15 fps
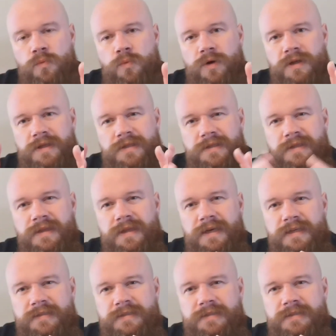a little
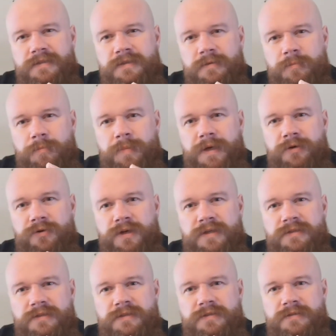less
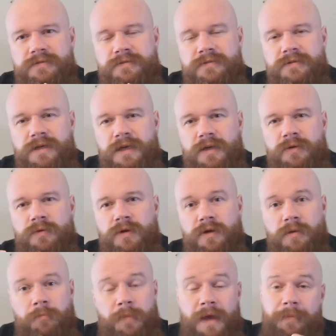bitterness, it
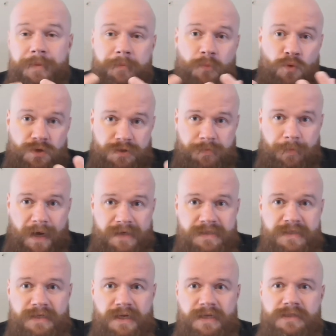may be more
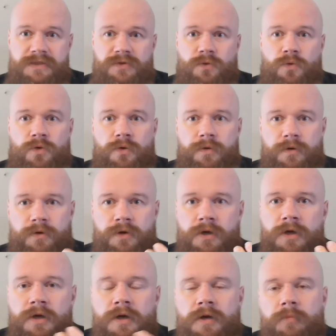spiciness or
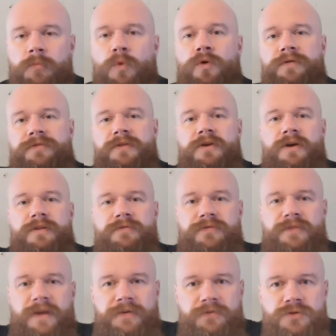more of the other
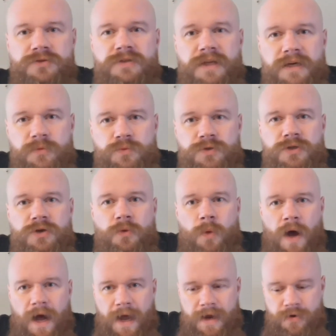flavors, then it would go
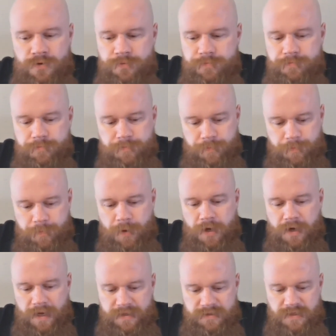higher.
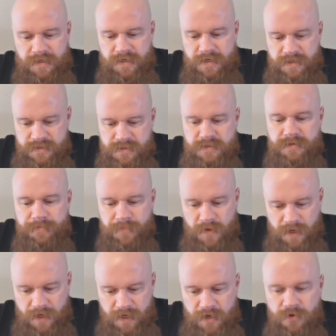But as it is
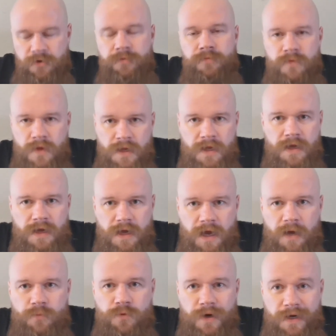here,
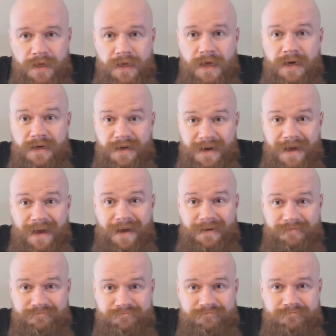I'm rating it a 9.
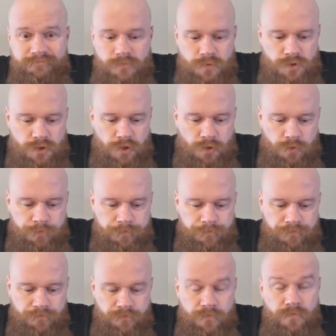So
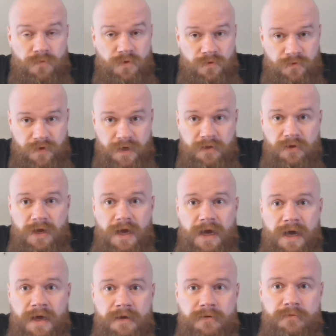fairly
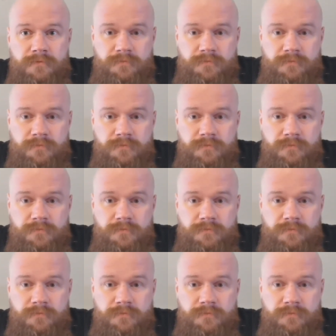high,